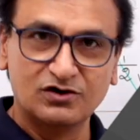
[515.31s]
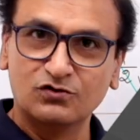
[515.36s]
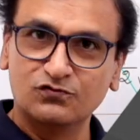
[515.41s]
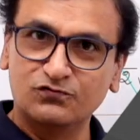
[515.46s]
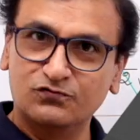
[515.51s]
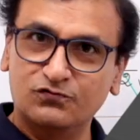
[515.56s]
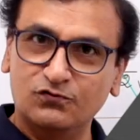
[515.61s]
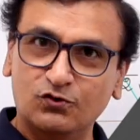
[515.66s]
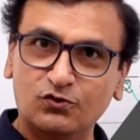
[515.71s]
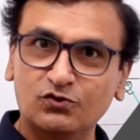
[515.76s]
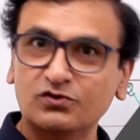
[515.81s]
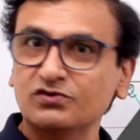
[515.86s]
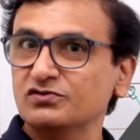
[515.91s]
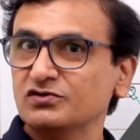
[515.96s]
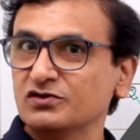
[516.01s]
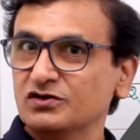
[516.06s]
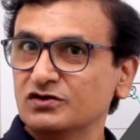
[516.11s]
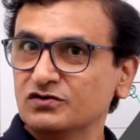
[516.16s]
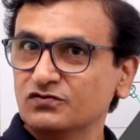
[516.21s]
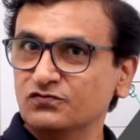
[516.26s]

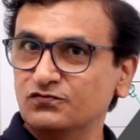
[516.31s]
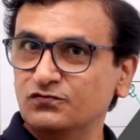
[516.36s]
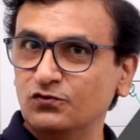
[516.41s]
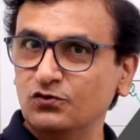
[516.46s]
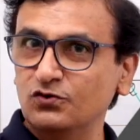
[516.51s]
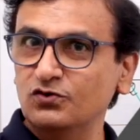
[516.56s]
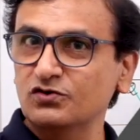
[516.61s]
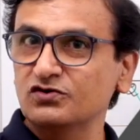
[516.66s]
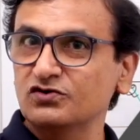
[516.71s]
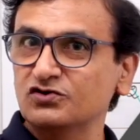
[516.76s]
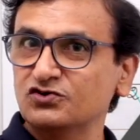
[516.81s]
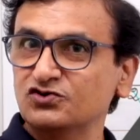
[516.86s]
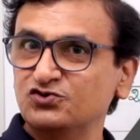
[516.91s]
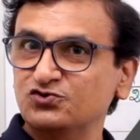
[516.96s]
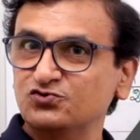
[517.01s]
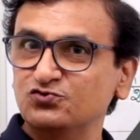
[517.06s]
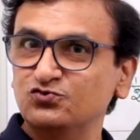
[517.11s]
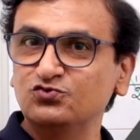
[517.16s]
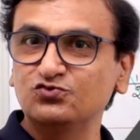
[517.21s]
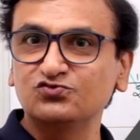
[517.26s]
4, 4,
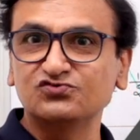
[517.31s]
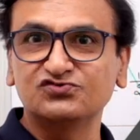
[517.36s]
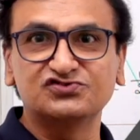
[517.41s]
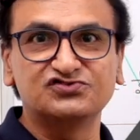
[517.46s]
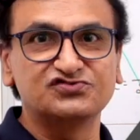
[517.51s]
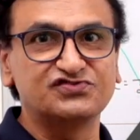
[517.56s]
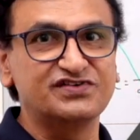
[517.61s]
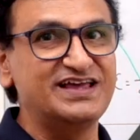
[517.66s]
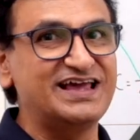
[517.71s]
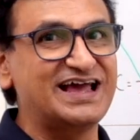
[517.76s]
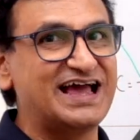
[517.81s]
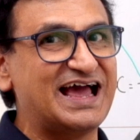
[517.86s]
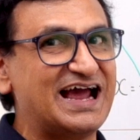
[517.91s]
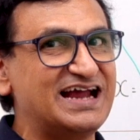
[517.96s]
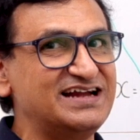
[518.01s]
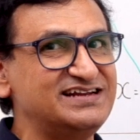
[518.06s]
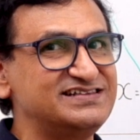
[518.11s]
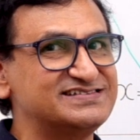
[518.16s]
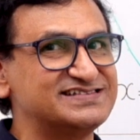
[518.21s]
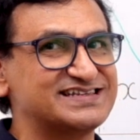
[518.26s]
2, 3
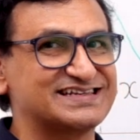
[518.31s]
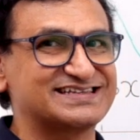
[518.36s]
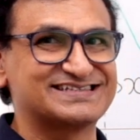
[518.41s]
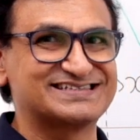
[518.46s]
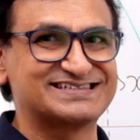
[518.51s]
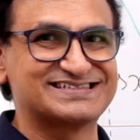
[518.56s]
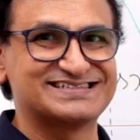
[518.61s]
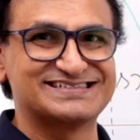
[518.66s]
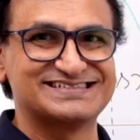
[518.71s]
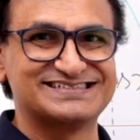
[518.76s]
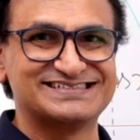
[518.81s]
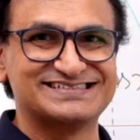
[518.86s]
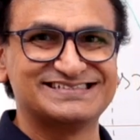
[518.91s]
and 6.